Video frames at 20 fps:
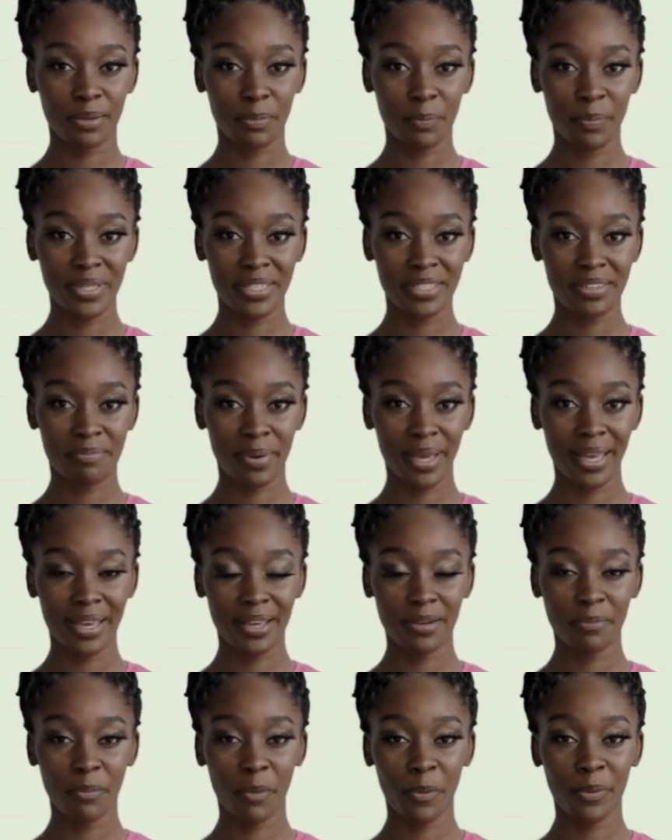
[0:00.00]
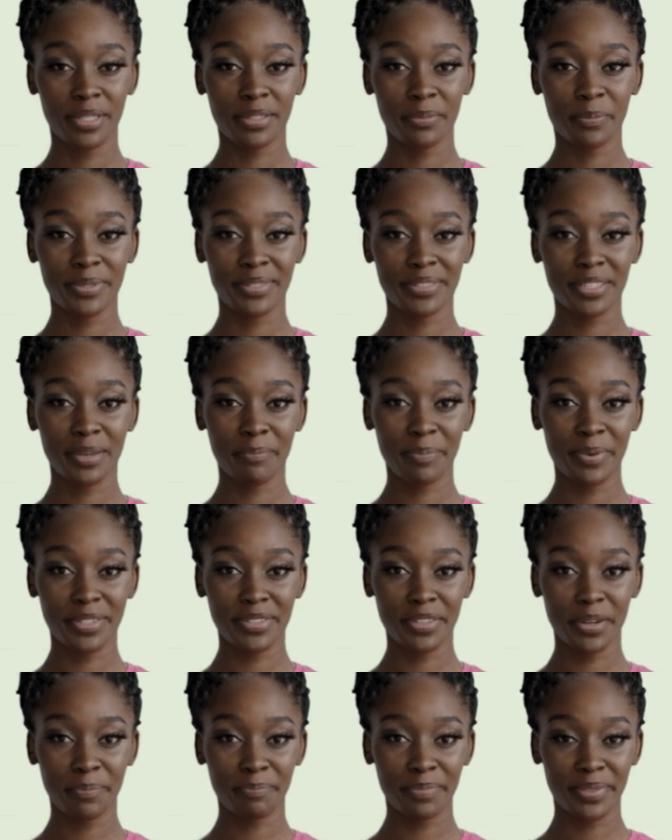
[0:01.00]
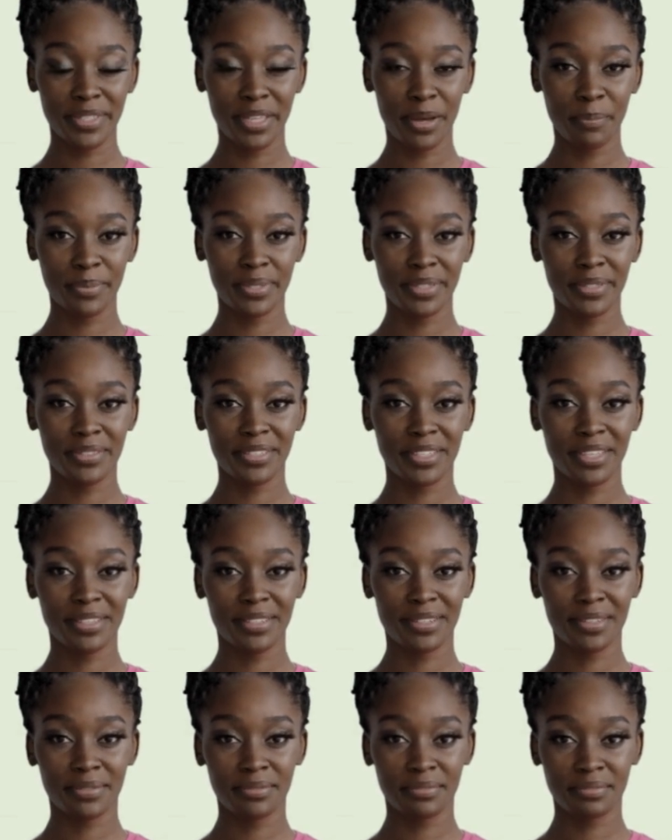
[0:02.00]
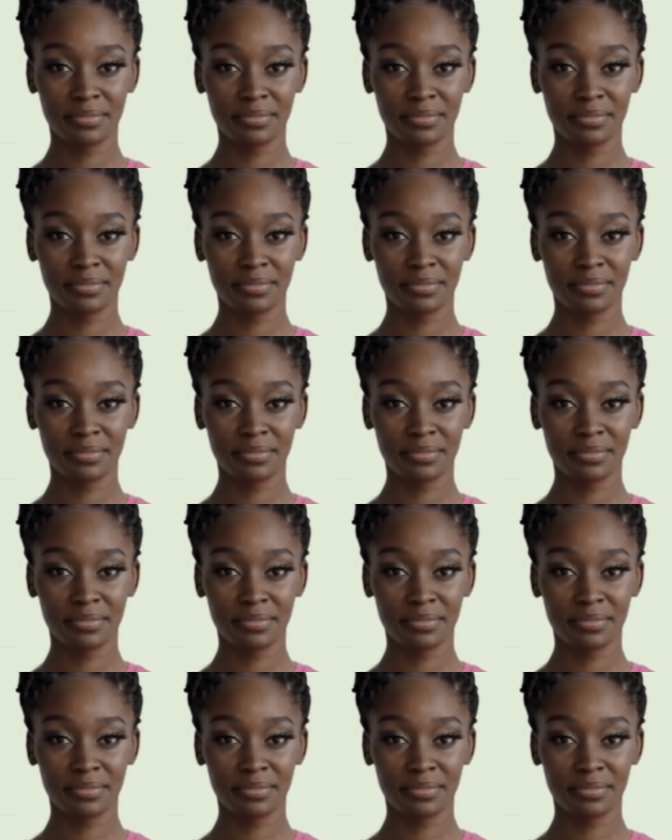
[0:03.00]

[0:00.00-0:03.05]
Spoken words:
which is mainly water with some dissolved substances.